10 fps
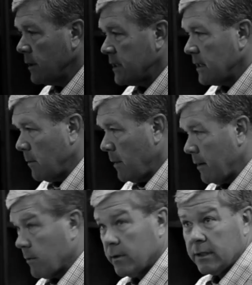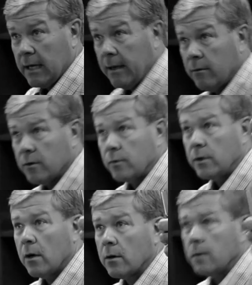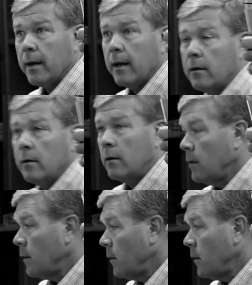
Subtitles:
I'll lay down with him at night before he goes to bed. He'll say, "Dad, tell me